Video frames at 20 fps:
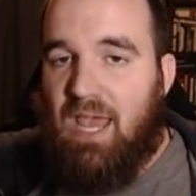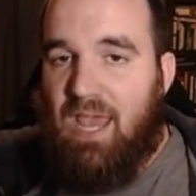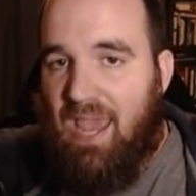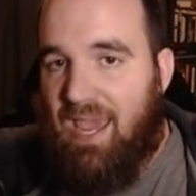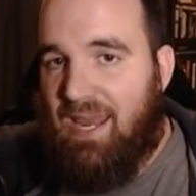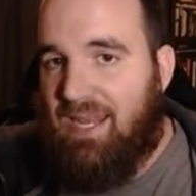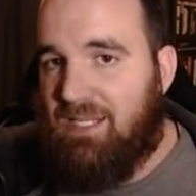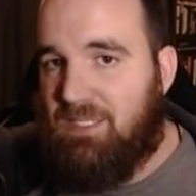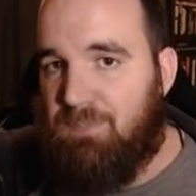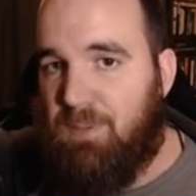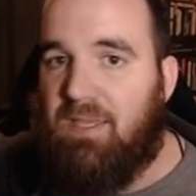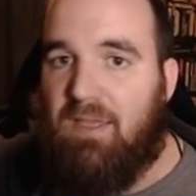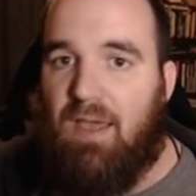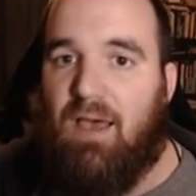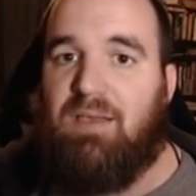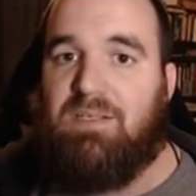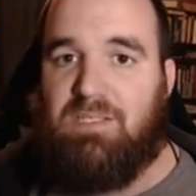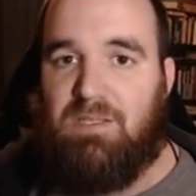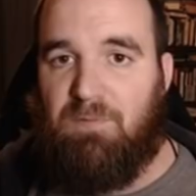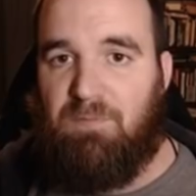and it's
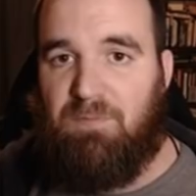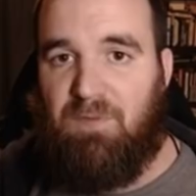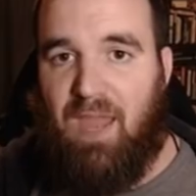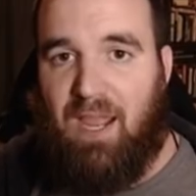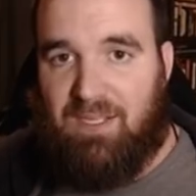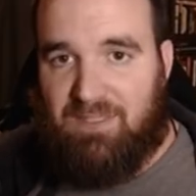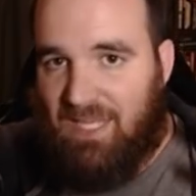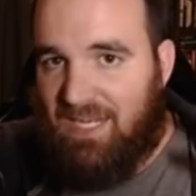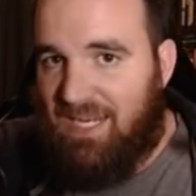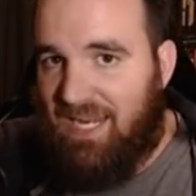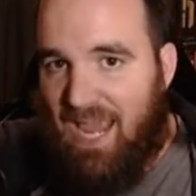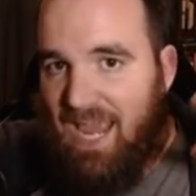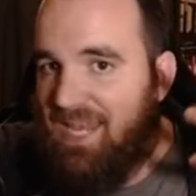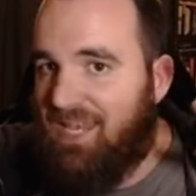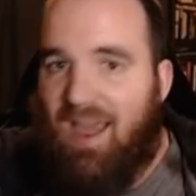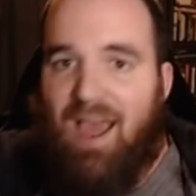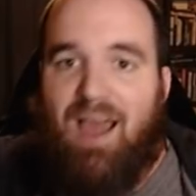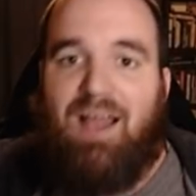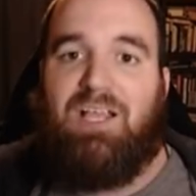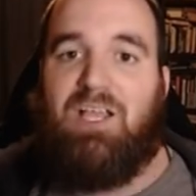because of the fact that it had
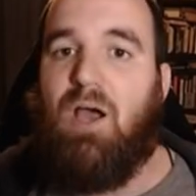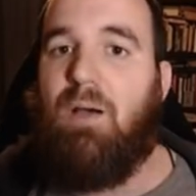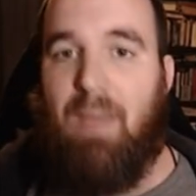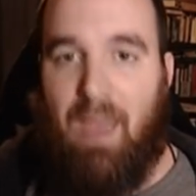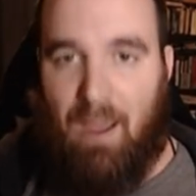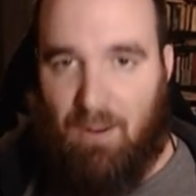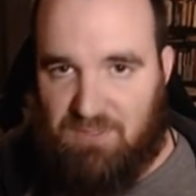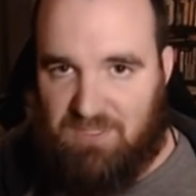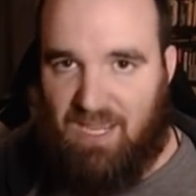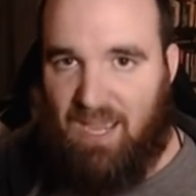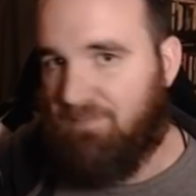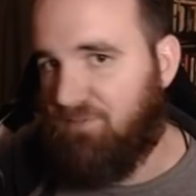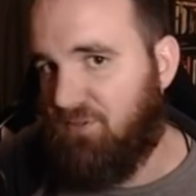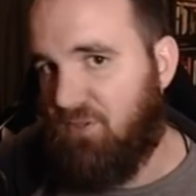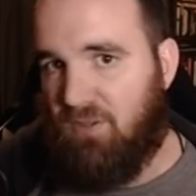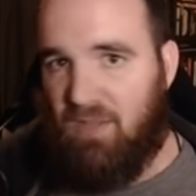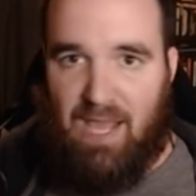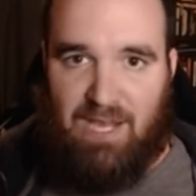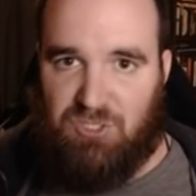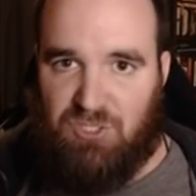not come out after
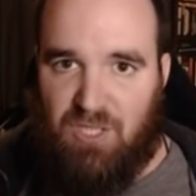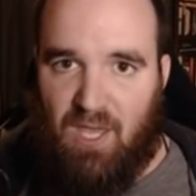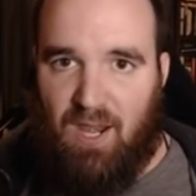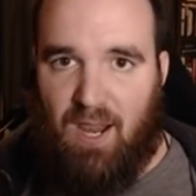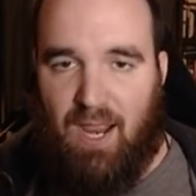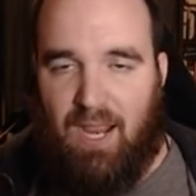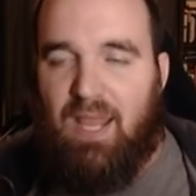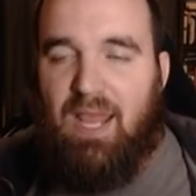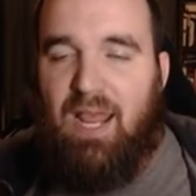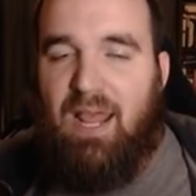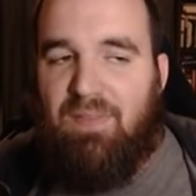The Last Jedi.